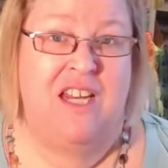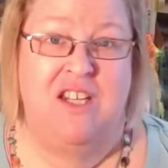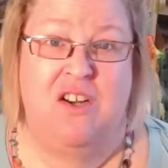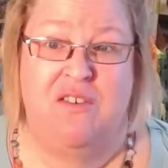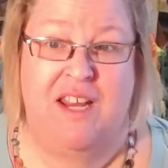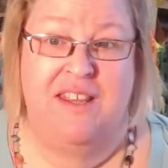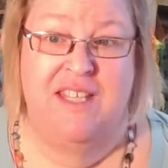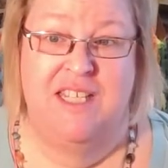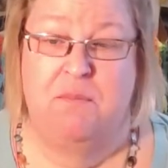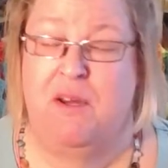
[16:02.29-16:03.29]
near-death
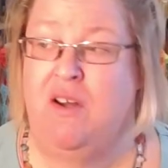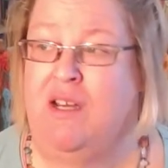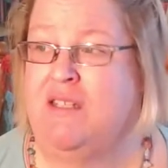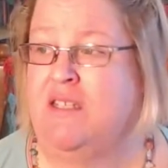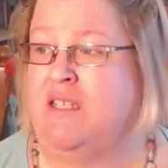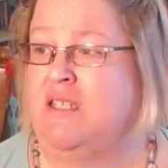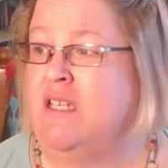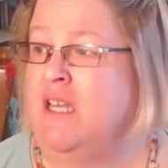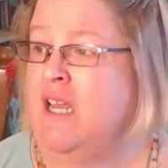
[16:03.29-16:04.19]
experiences.